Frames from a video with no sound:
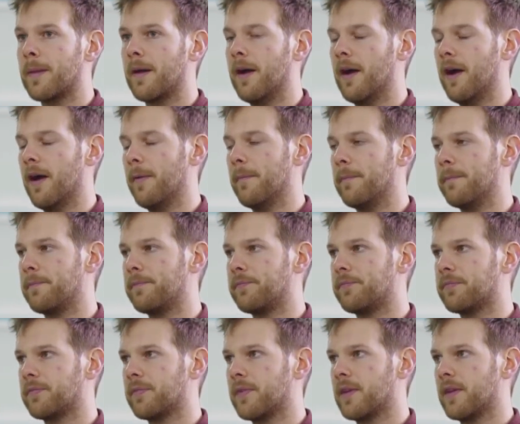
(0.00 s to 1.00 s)

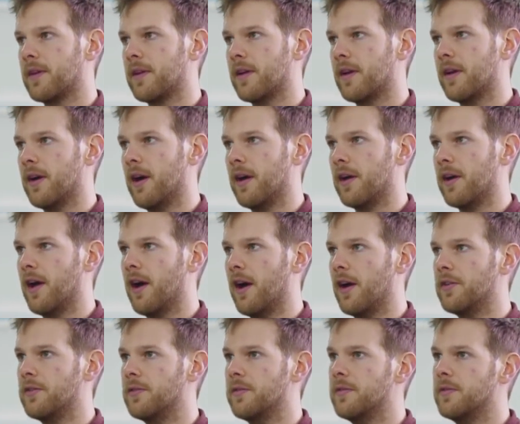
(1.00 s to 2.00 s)
I
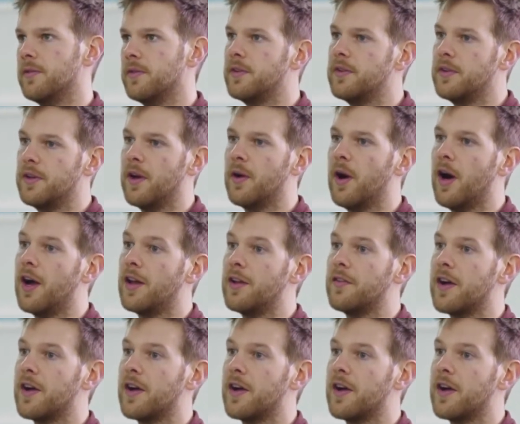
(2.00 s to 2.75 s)
highly